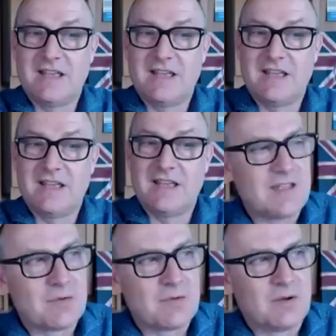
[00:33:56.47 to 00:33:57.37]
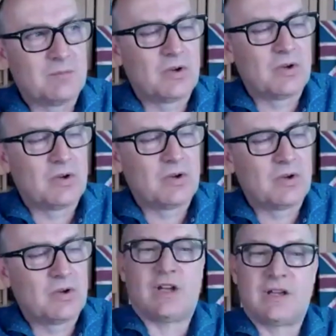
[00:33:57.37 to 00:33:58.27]
And then the other one was
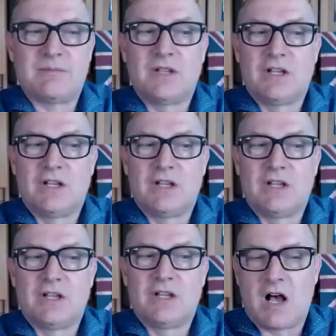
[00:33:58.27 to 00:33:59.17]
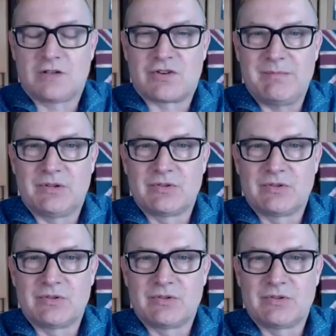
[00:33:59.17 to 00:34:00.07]
art
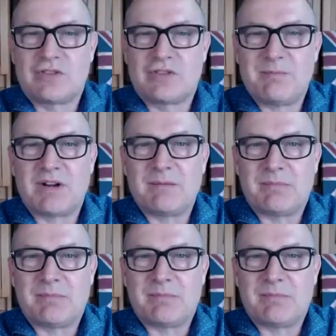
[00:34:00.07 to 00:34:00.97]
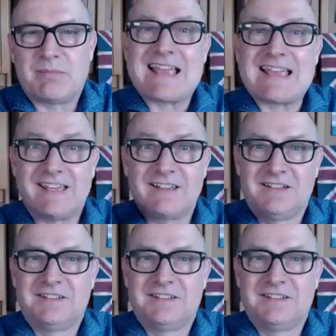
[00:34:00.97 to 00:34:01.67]
criminals, should they bring back hanging?